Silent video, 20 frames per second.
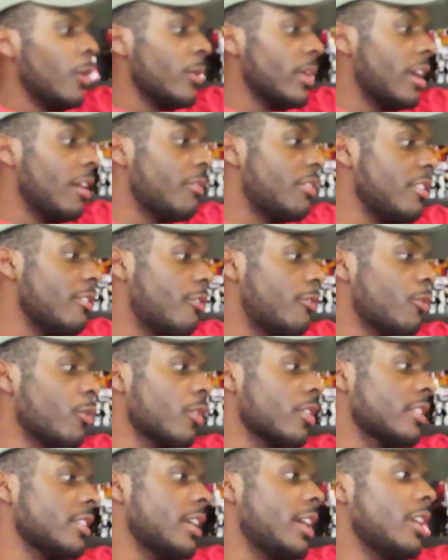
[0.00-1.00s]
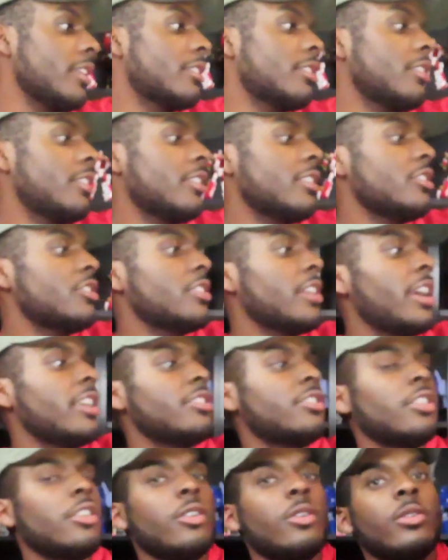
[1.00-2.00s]
we have the Fortnite G.I.
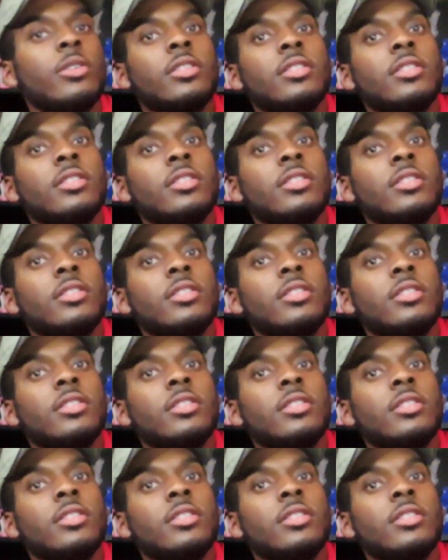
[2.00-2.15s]
Joe